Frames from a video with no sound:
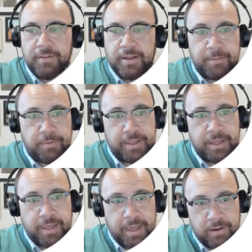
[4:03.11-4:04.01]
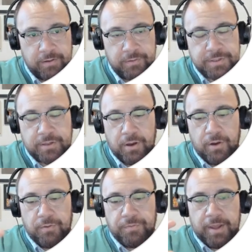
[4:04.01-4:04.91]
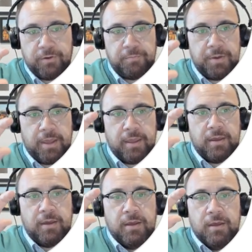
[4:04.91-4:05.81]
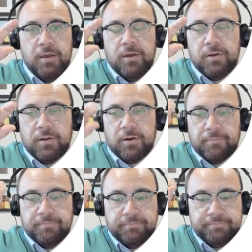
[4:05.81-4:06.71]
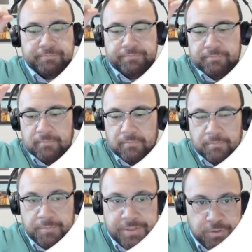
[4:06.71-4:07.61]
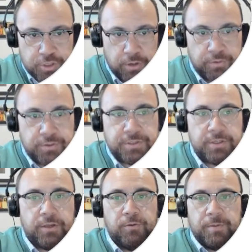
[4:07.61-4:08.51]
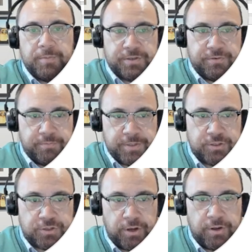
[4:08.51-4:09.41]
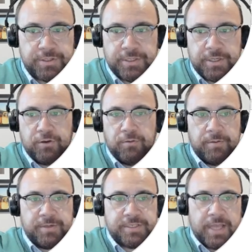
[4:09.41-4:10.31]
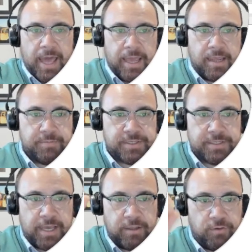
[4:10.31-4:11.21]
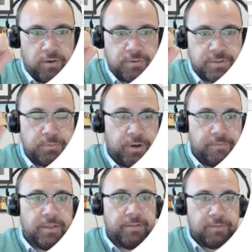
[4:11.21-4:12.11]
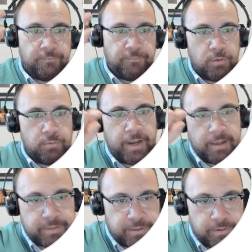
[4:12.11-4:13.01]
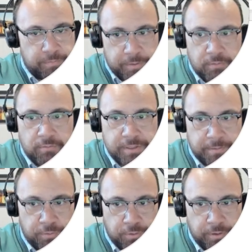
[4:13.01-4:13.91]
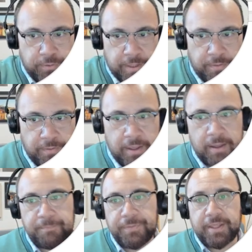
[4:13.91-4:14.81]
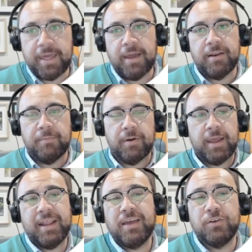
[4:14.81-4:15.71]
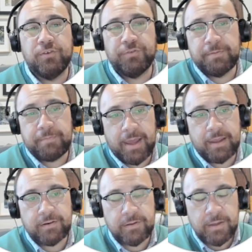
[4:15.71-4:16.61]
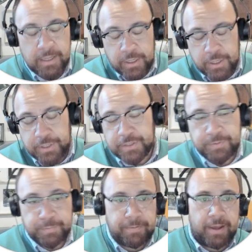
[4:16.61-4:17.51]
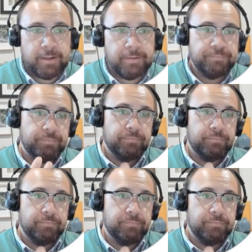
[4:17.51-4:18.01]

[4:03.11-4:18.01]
the name on the account. So that could be, Mr. Jones, it could be Mr. and Mrs. Jones, it could be Mr. A and Mrs. A Jones, whatever the formal name is on the bill. It's important to put that there, the account number, and how you usually pay it. So if it's BPay,